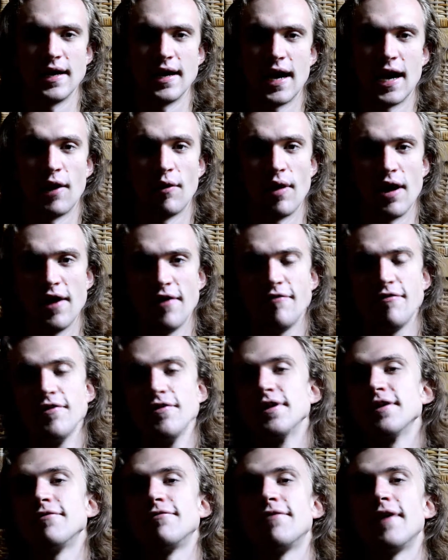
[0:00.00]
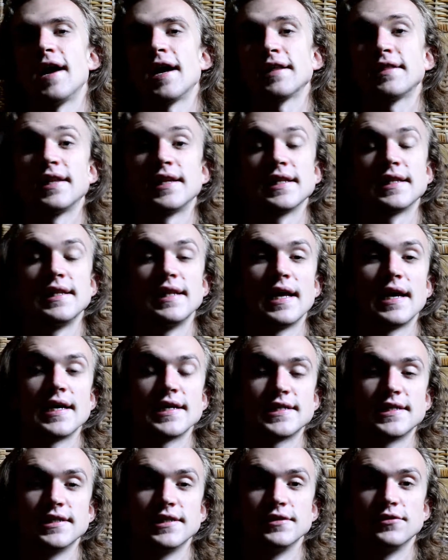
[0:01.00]
However, the fact that it
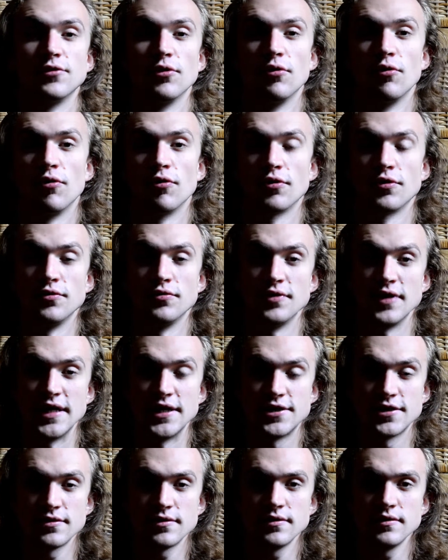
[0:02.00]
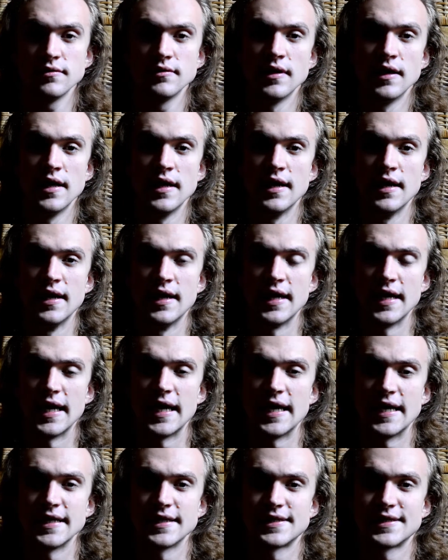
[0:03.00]
lies in the Tohoku region
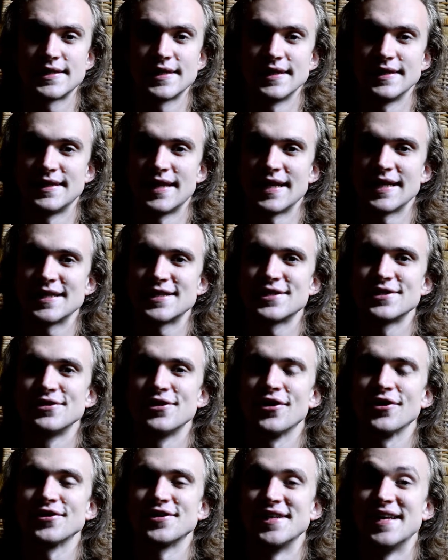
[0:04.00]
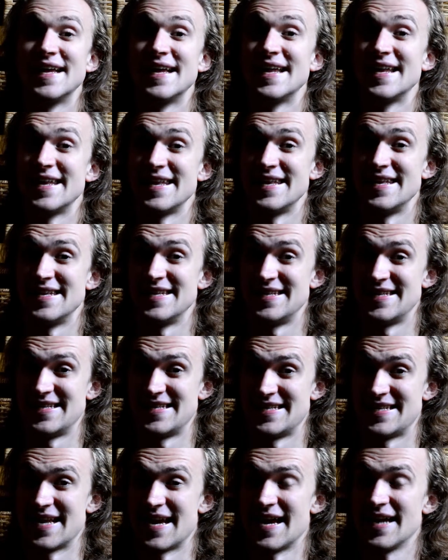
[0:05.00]
is that it's not
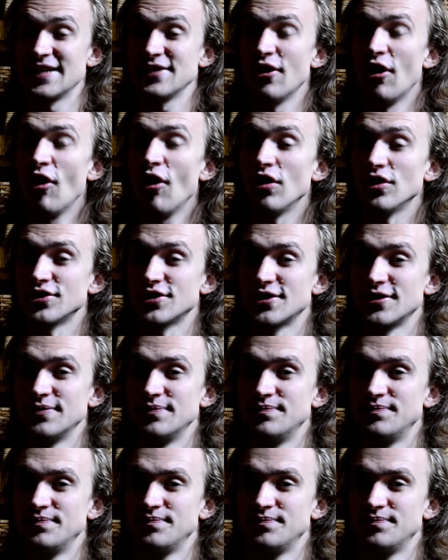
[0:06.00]
that hot.